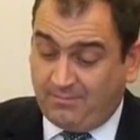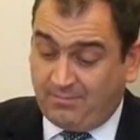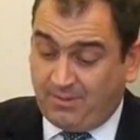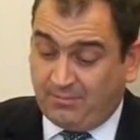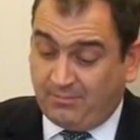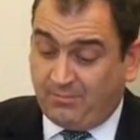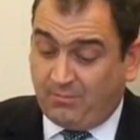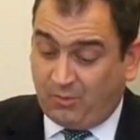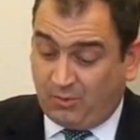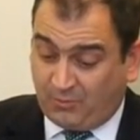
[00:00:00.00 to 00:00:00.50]

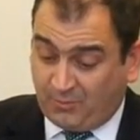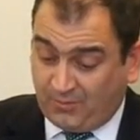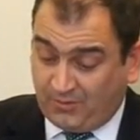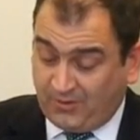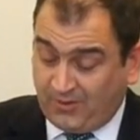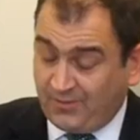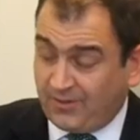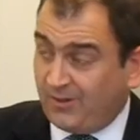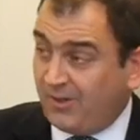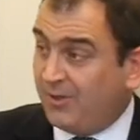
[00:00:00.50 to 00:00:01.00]
But more
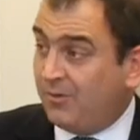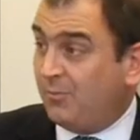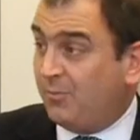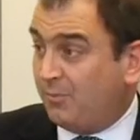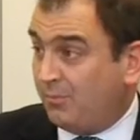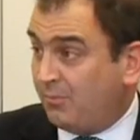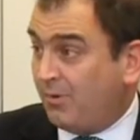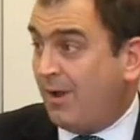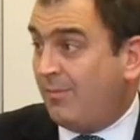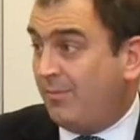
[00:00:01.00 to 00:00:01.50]
specifically,
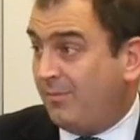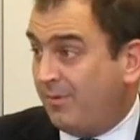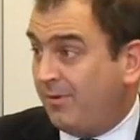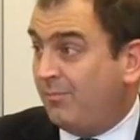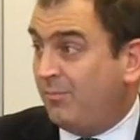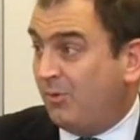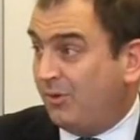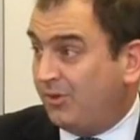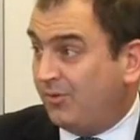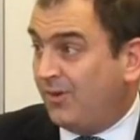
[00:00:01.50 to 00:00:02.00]
and probably
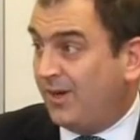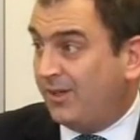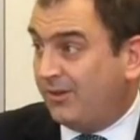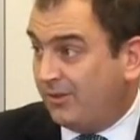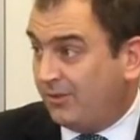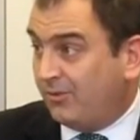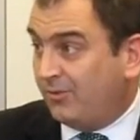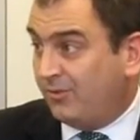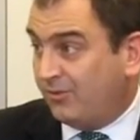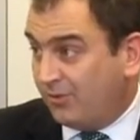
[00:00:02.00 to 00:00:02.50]
of more direct
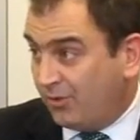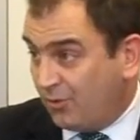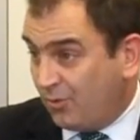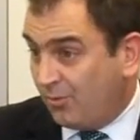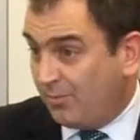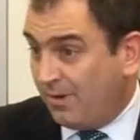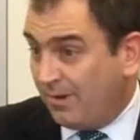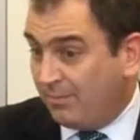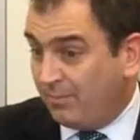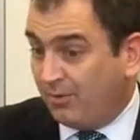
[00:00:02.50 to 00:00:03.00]
interest to
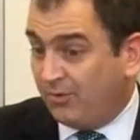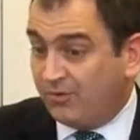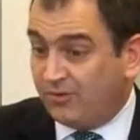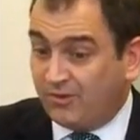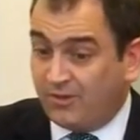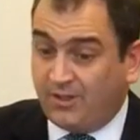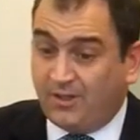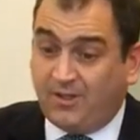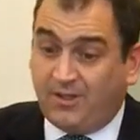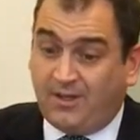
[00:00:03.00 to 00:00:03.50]
your members,